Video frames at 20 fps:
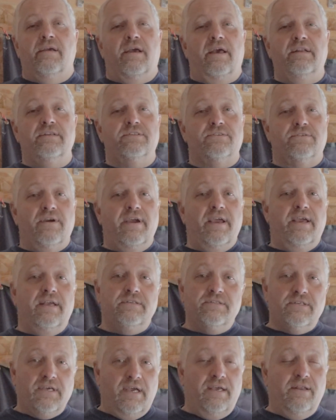kind of
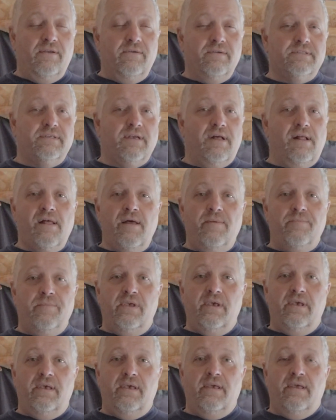strange. I know it's all on
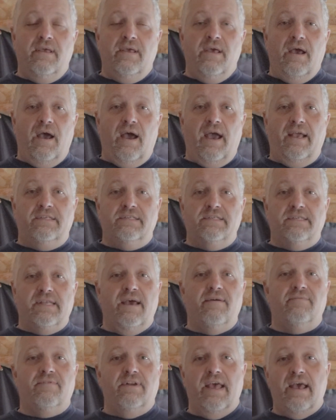me. I just
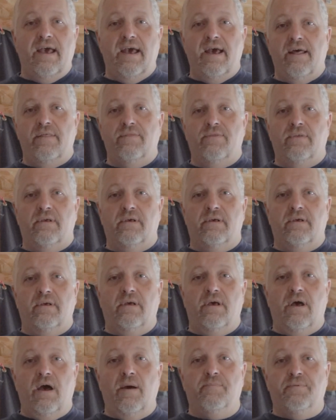haven't had
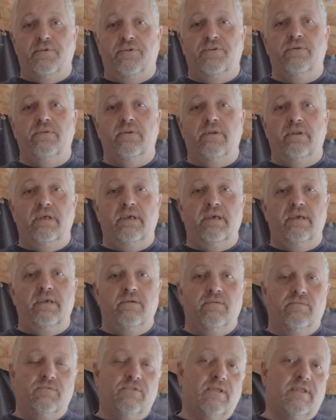the
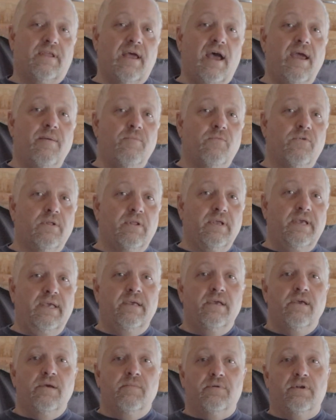opportunity, or the time
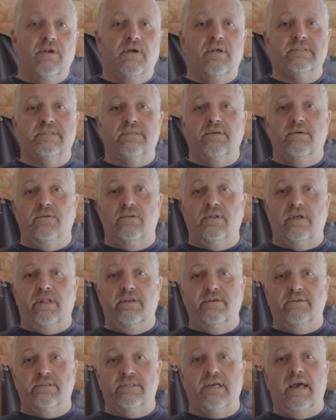really, but also the
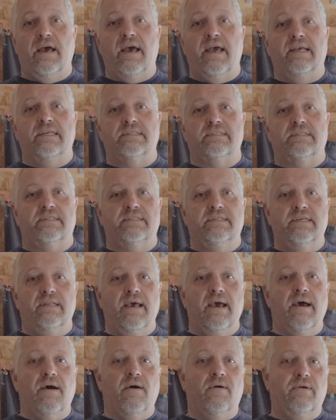clear skies to sit
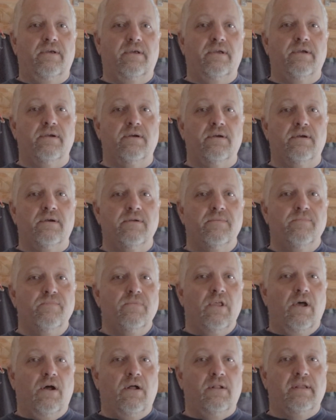out here
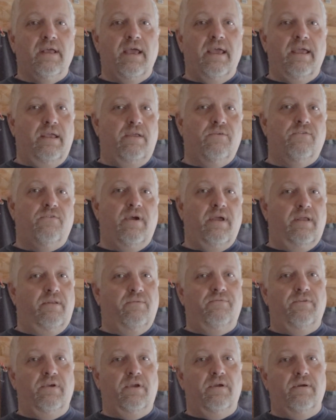all night and try
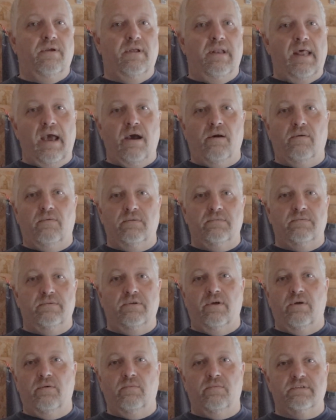and figure it out, you
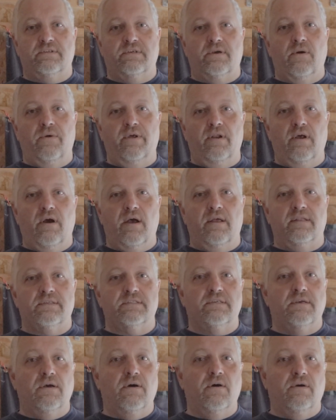know, what's going on.
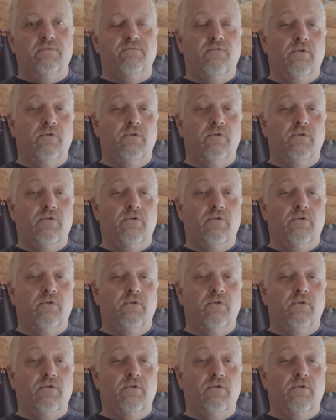So